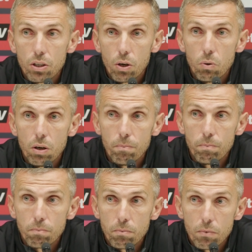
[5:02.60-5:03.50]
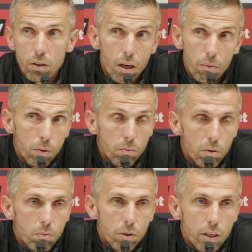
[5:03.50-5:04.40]
So. Um, Yeah,
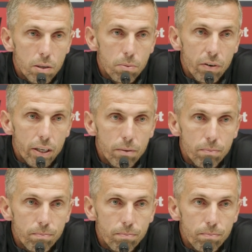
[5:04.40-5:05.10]
we'll, we'll need to be ready.